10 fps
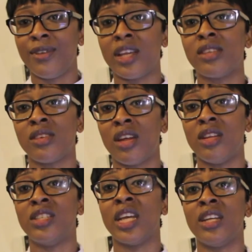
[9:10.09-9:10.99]
think it's
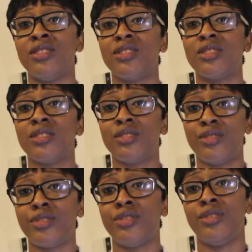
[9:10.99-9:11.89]
gonna change?
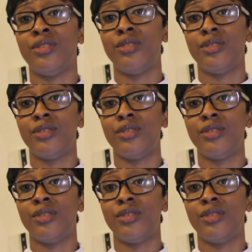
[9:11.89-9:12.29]
Do you?